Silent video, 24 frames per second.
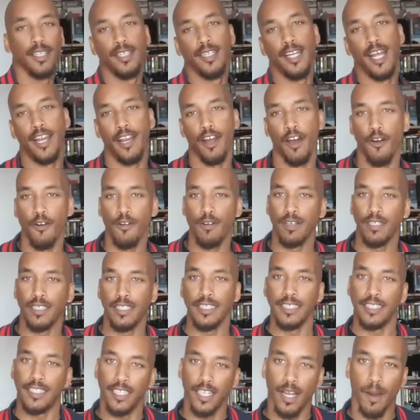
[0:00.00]
Leno
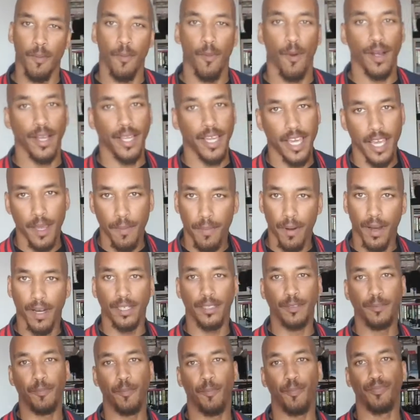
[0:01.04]
is the #1 keeper.
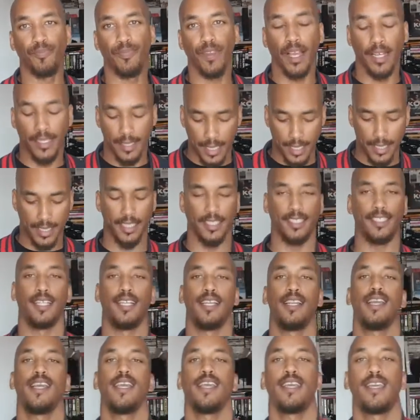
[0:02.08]
This is the
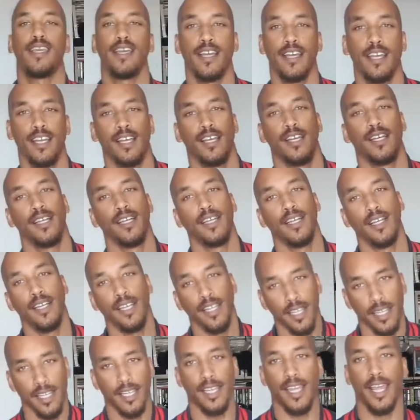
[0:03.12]
league.
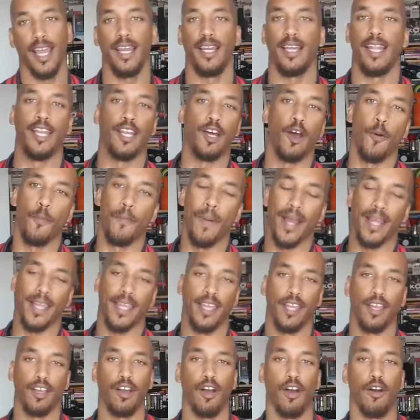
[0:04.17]
Get Leno
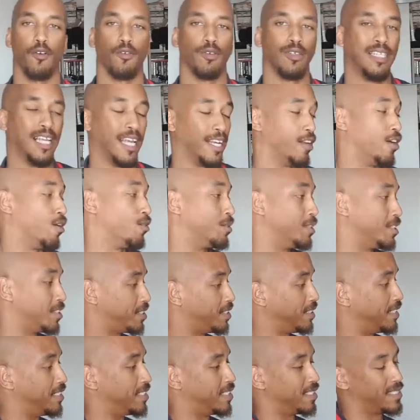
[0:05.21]
back in goal. Leno
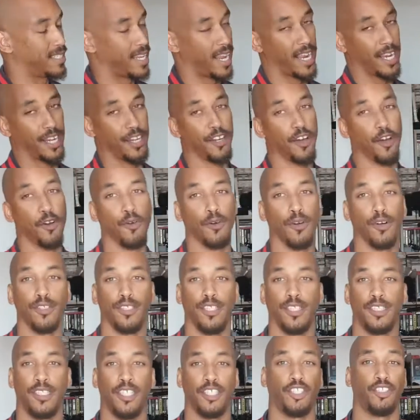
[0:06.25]
just needs to take note on
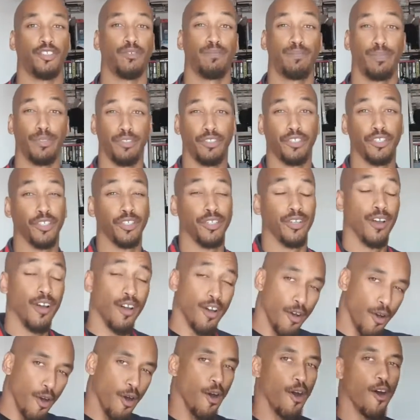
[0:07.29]
the distribution
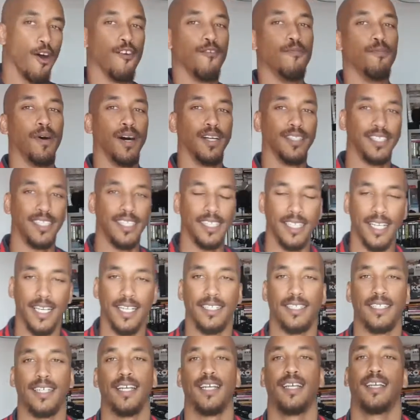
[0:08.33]
of
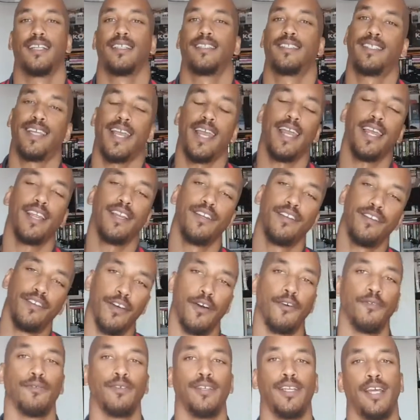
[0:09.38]
Martinez. Take
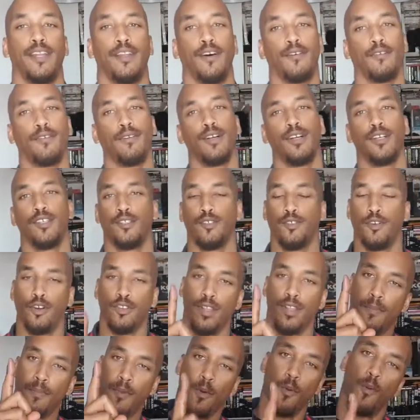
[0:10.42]
note, Leno. You're
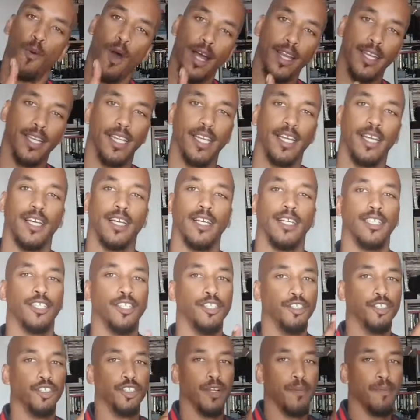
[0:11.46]
#1.
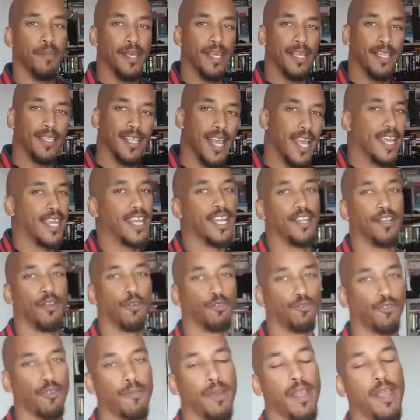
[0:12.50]
You shouldn't be taking
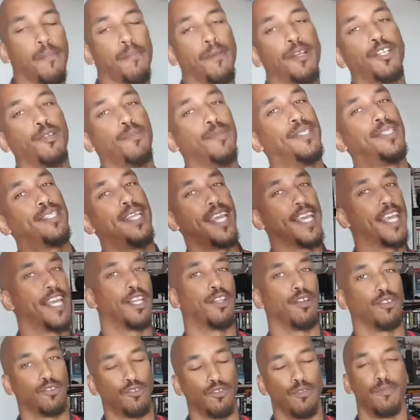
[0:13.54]
notes from him. He should be
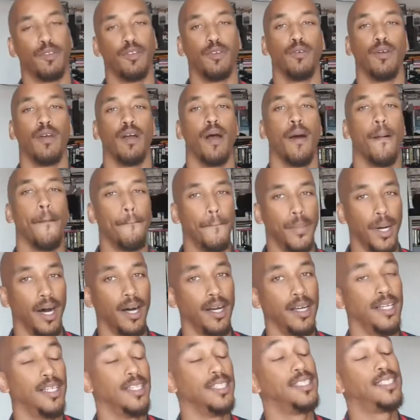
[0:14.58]
taking notes from you.
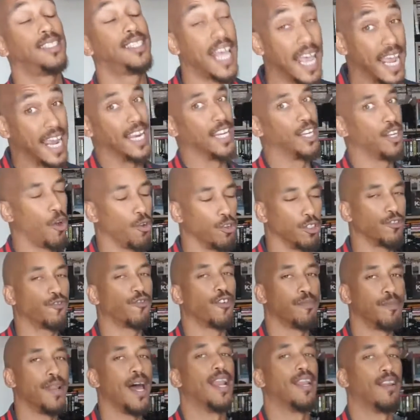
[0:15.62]
But take notes
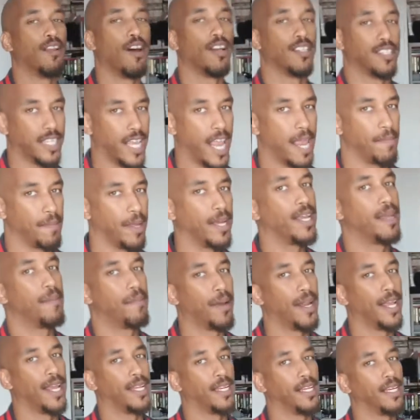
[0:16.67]
from that last game that he
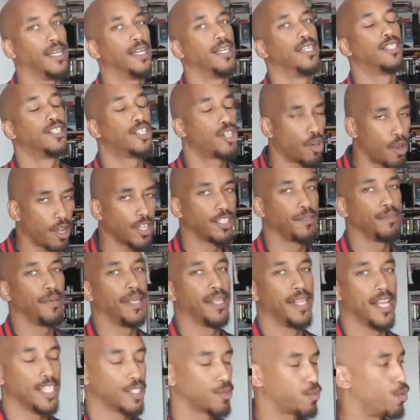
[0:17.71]
played. Trust
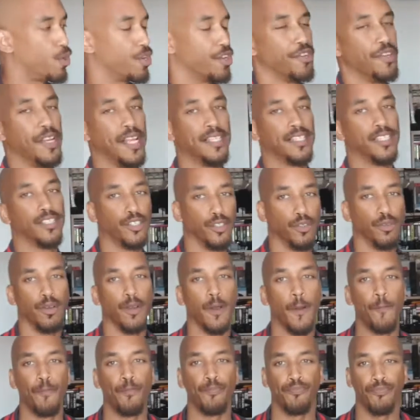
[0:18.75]
me, that's what you need to do.
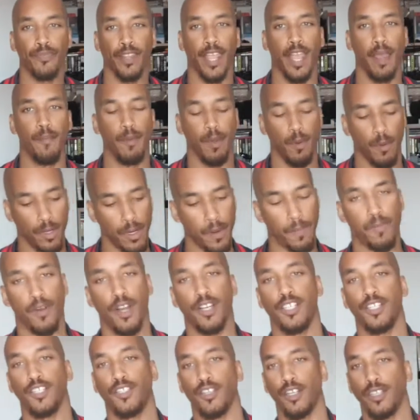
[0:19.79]
Get me? When the
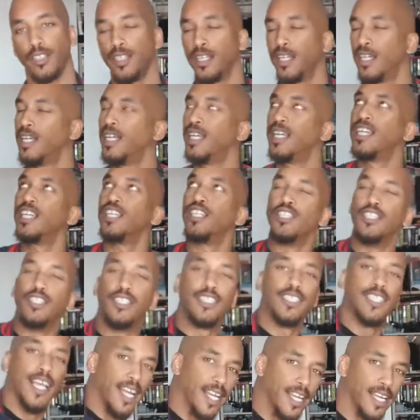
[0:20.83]
pressure's on, you
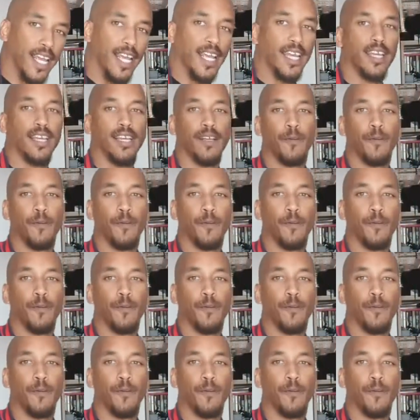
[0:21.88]
send it.